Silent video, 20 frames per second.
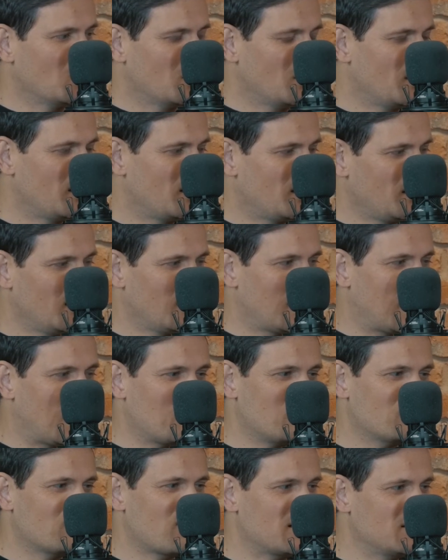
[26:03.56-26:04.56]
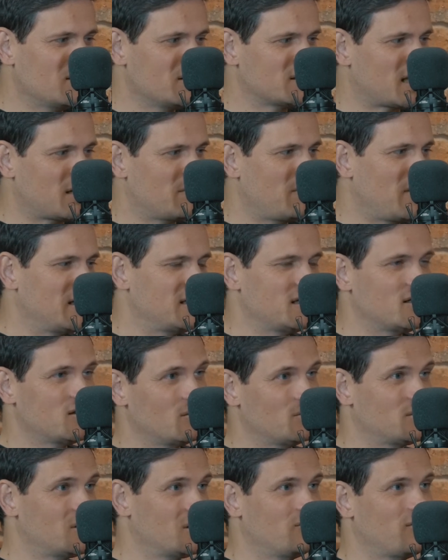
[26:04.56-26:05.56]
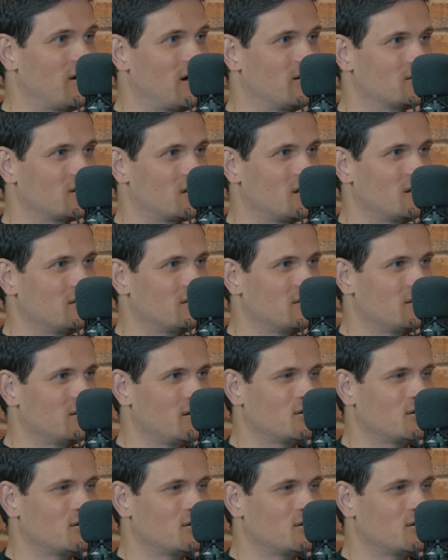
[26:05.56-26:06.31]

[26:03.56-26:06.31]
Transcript: But how it renders that page is up to the browser.